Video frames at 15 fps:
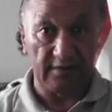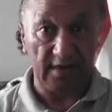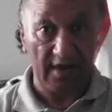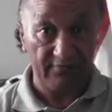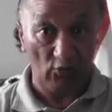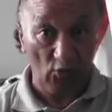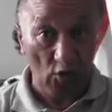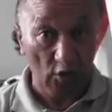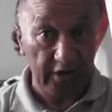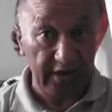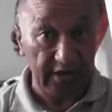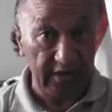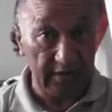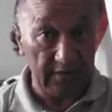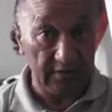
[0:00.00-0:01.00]
I'm
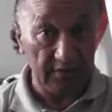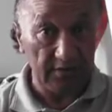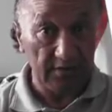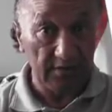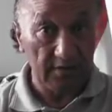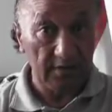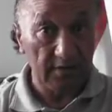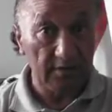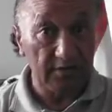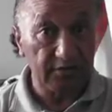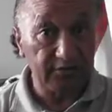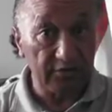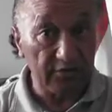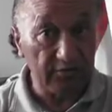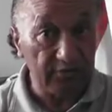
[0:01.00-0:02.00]
warning you,
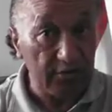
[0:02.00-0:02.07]
do